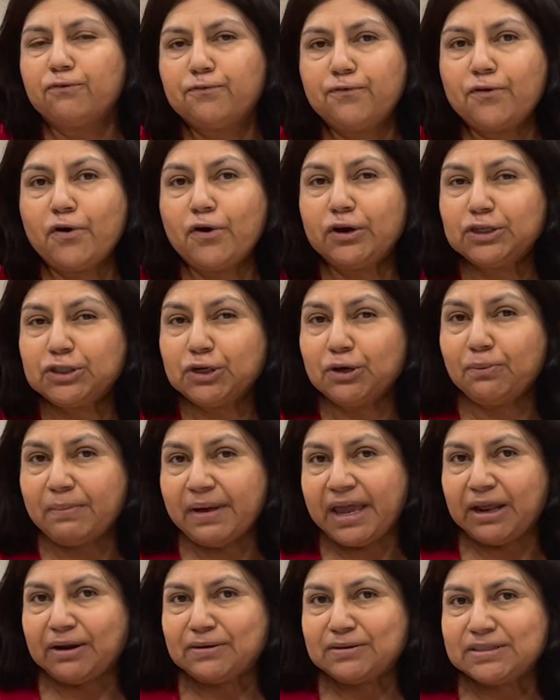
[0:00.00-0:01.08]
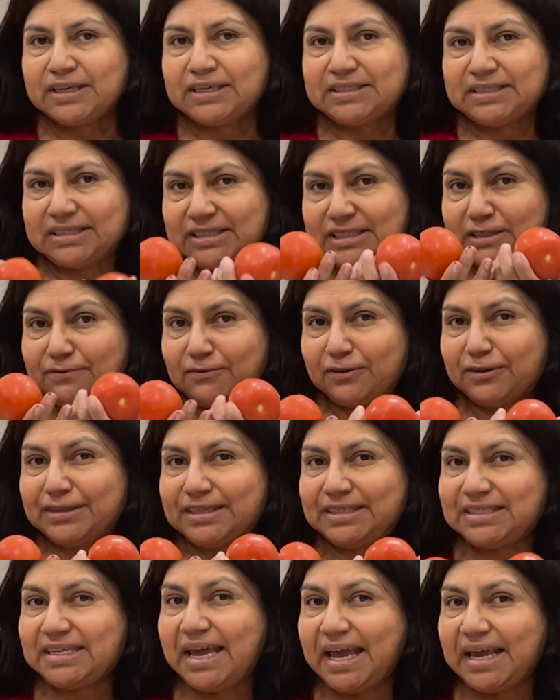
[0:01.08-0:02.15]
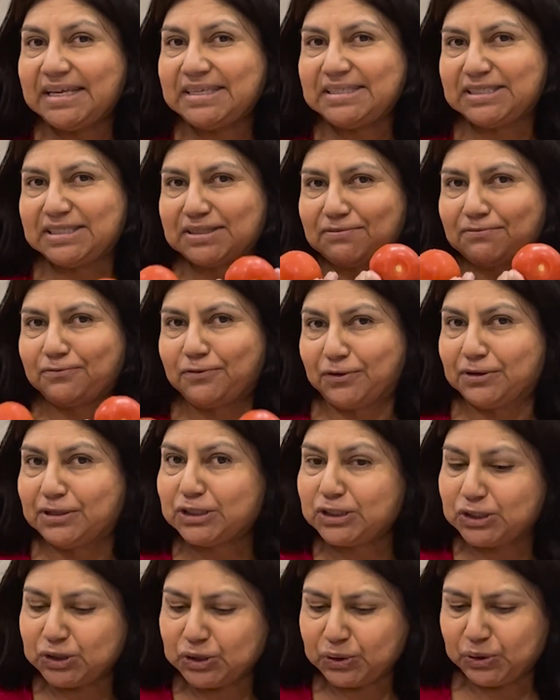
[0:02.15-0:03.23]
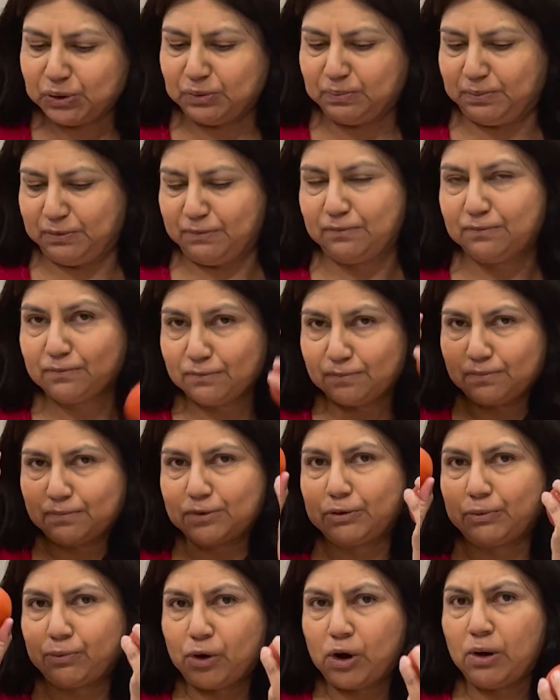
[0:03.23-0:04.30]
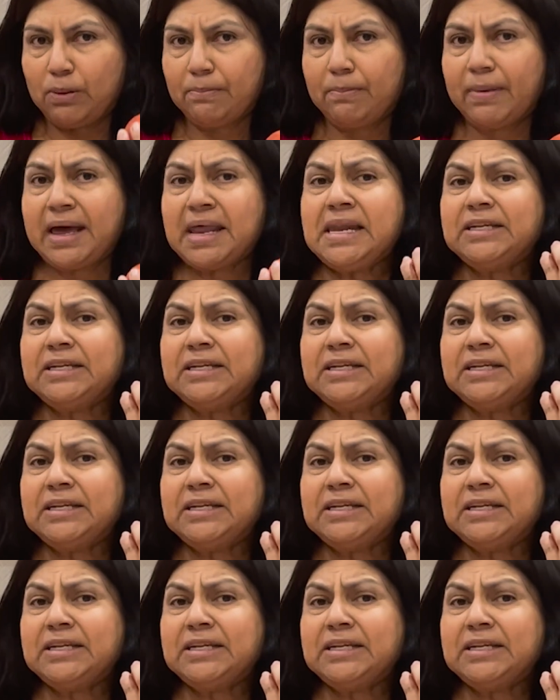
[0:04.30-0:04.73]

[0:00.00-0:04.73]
4 tomatoes because this is for the taste, for the soup. Roman